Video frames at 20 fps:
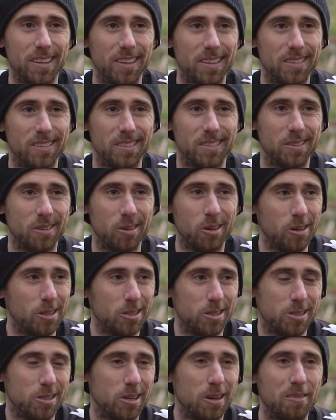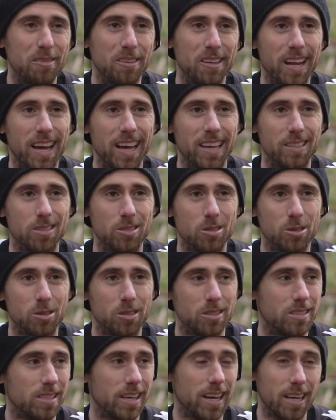that all the stuff that I can
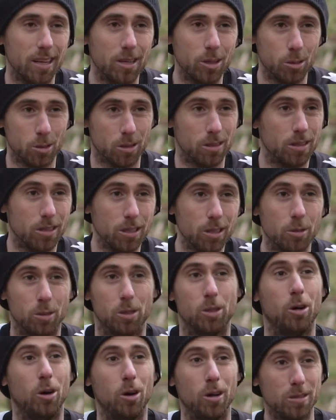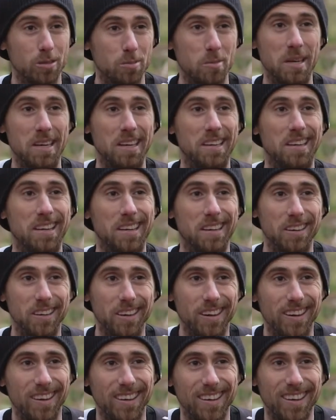sort of say, look what God has made
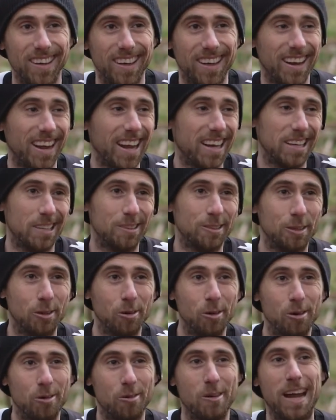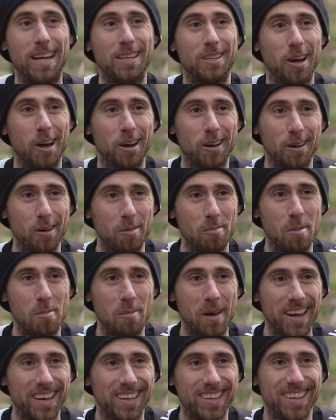here. And I get to go and ride down it on my
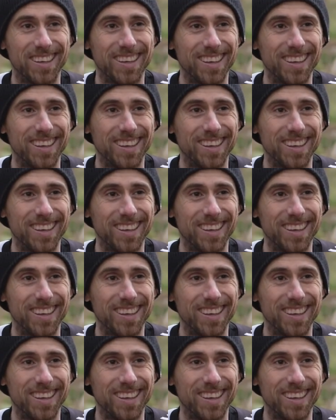bike.